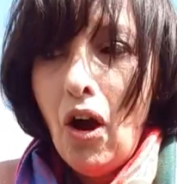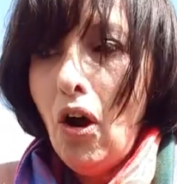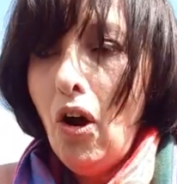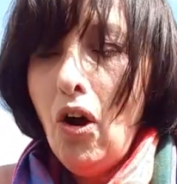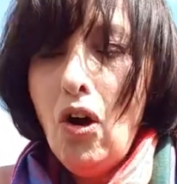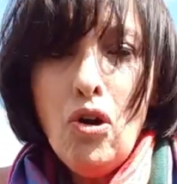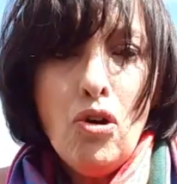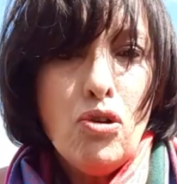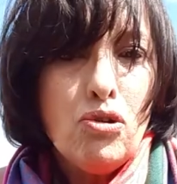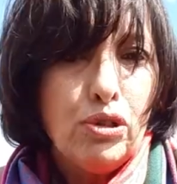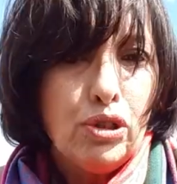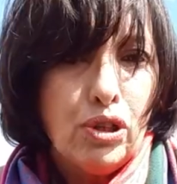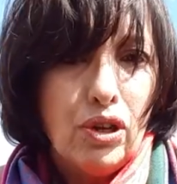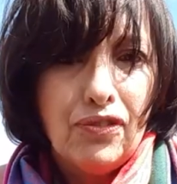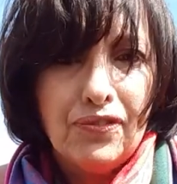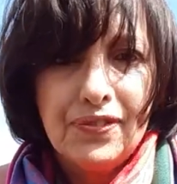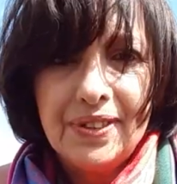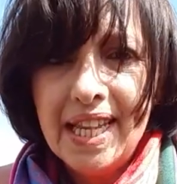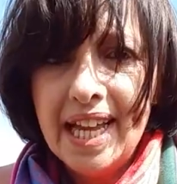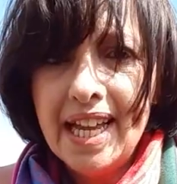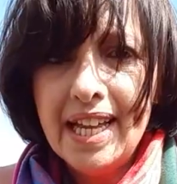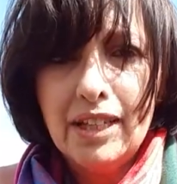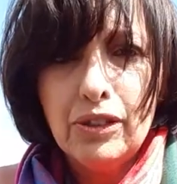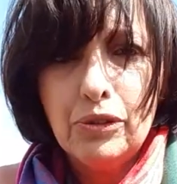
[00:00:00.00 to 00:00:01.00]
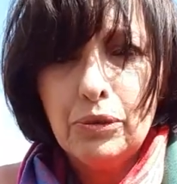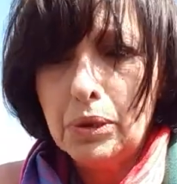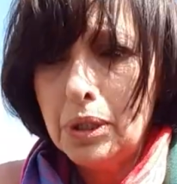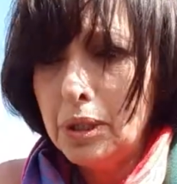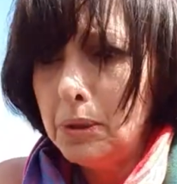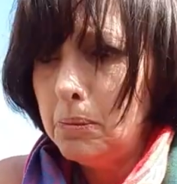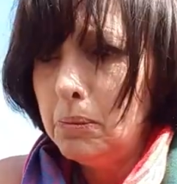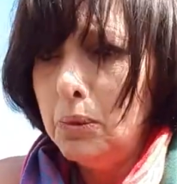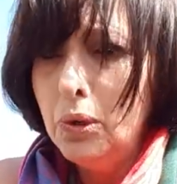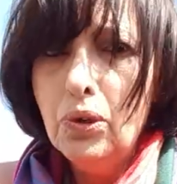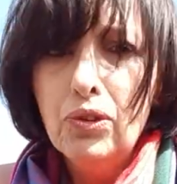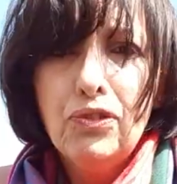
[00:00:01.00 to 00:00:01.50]
All of them
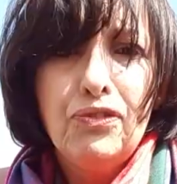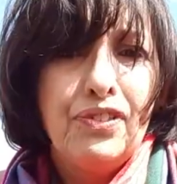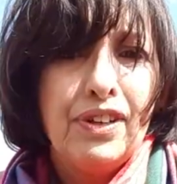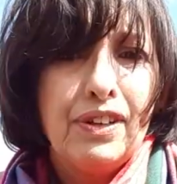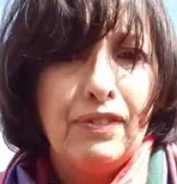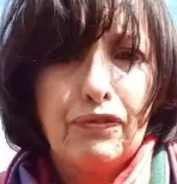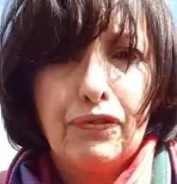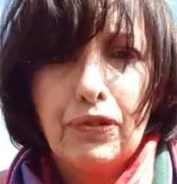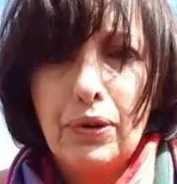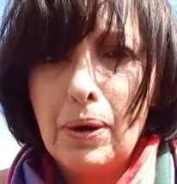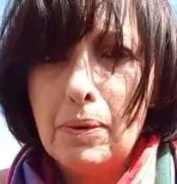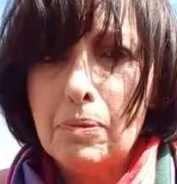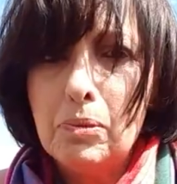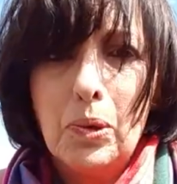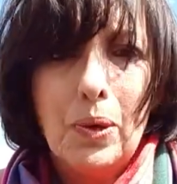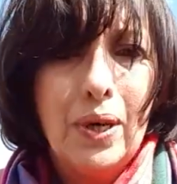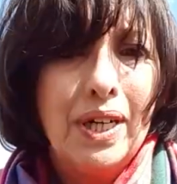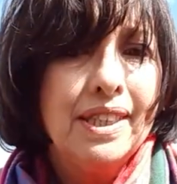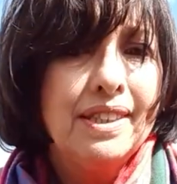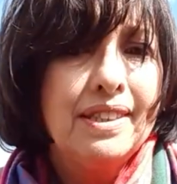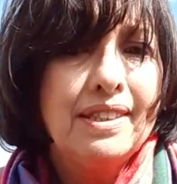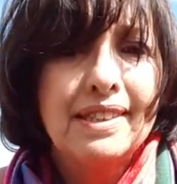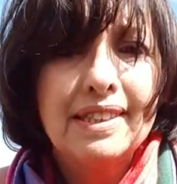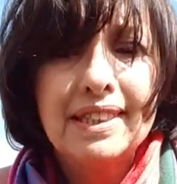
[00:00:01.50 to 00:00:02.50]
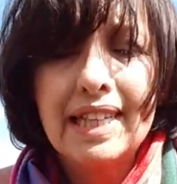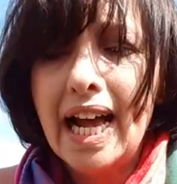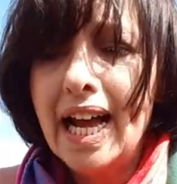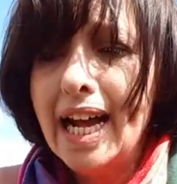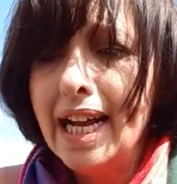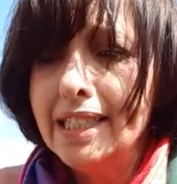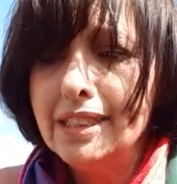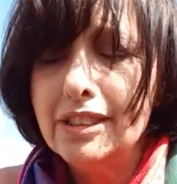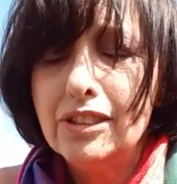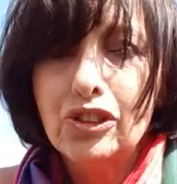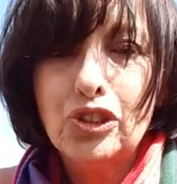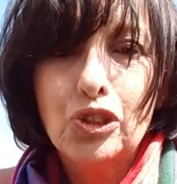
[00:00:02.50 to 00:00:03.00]
were moving from one
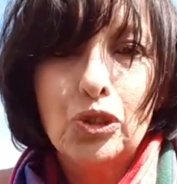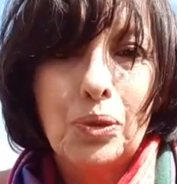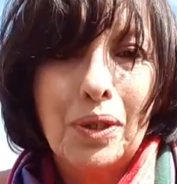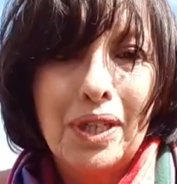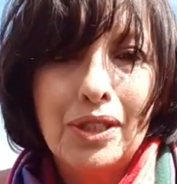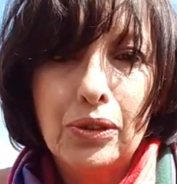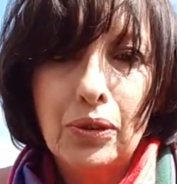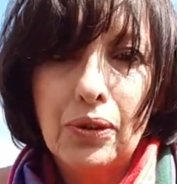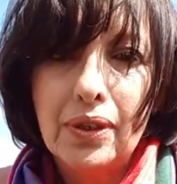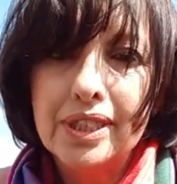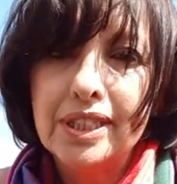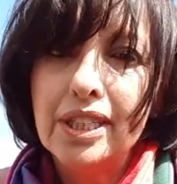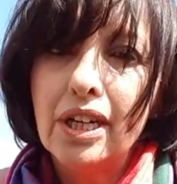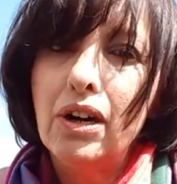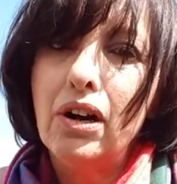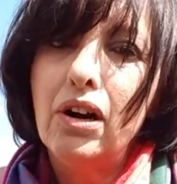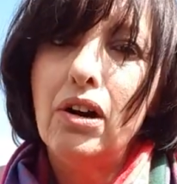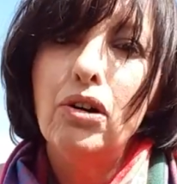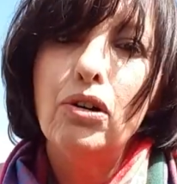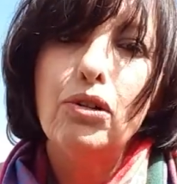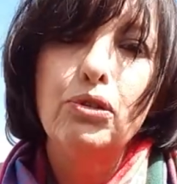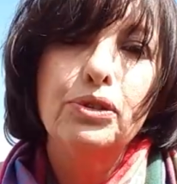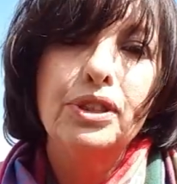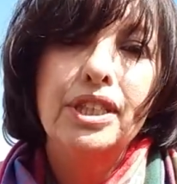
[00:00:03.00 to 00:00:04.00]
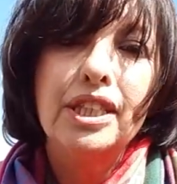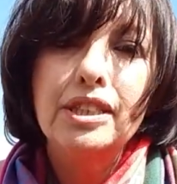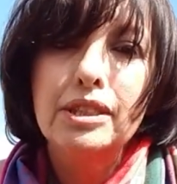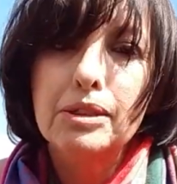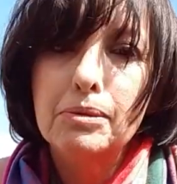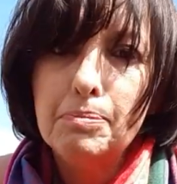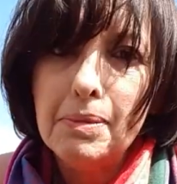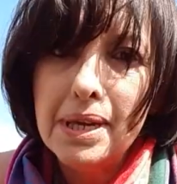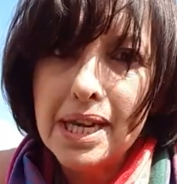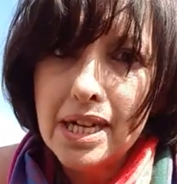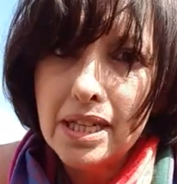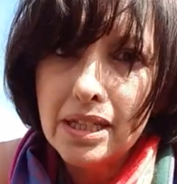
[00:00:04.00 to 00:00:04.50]
side to another. Oh, the
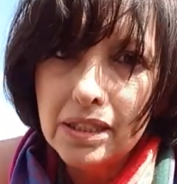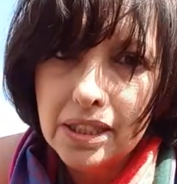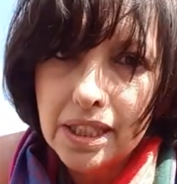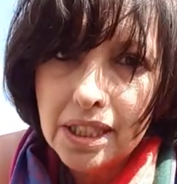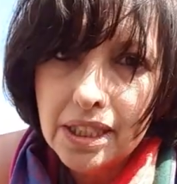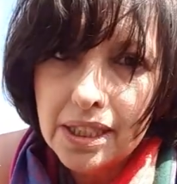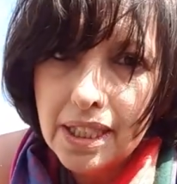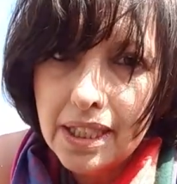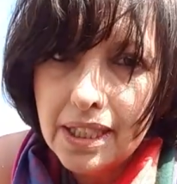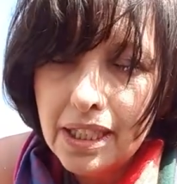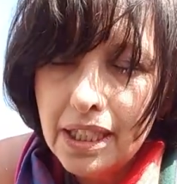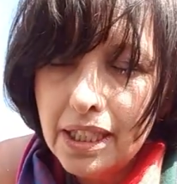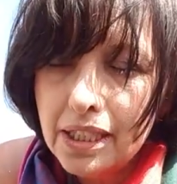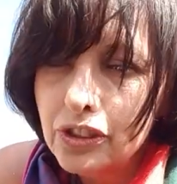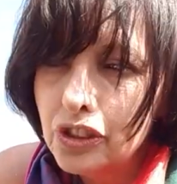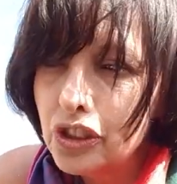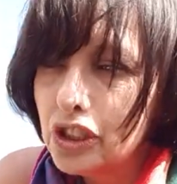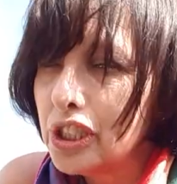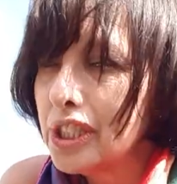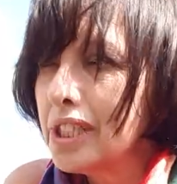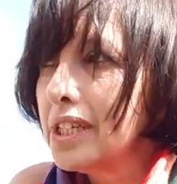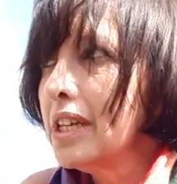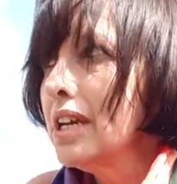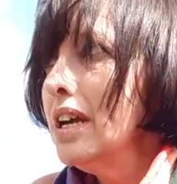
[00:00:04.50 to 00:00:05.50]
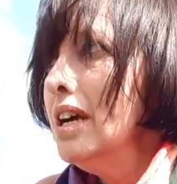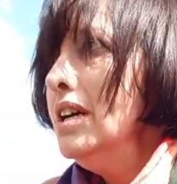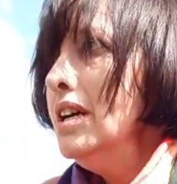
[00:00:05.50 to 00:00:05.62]
smell in the kitchen.